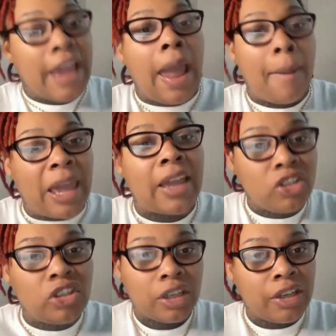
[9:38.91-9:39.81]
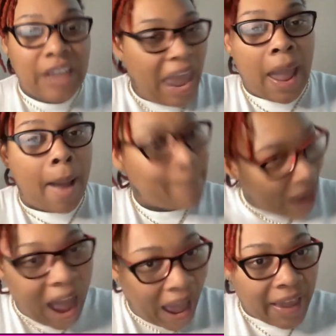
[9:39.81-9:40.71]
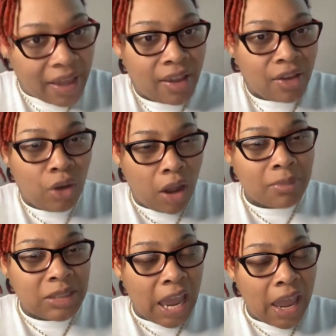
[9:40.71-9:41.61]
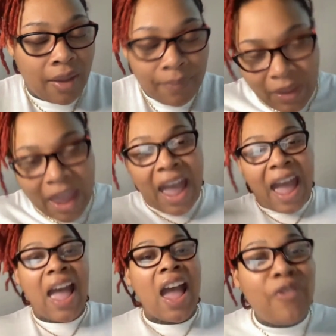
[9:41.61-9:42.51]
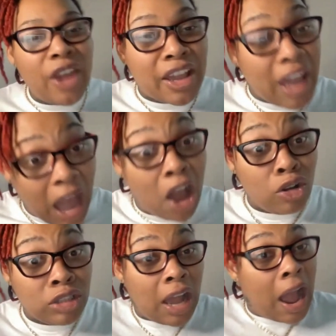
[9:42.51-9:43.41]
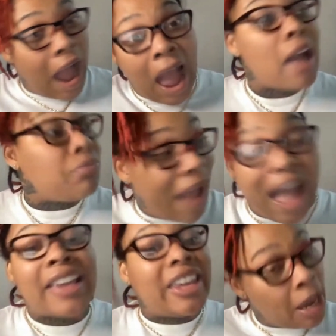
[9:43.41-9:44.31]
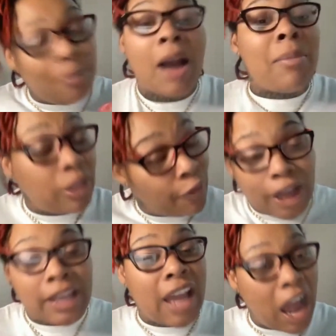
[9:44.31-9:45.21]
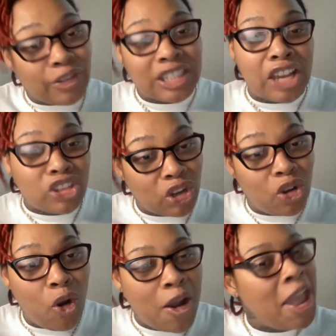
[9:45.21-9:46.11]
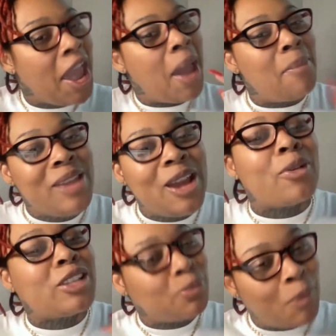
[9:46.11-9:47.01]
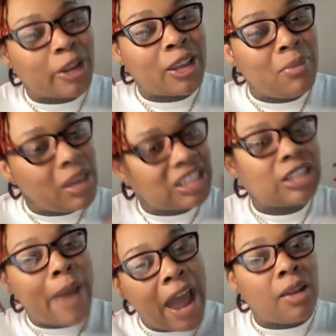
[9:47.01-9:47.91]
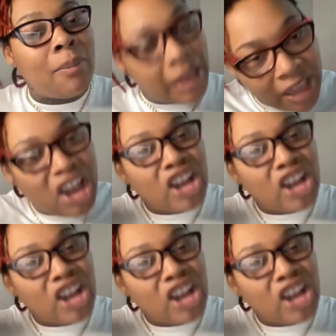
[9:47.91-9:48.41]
Yeah, bitch. Yeah, bye. You know what I'm saying? Have it goes. I keep my motherfucking conversation going and Mira smirking me and smiling me.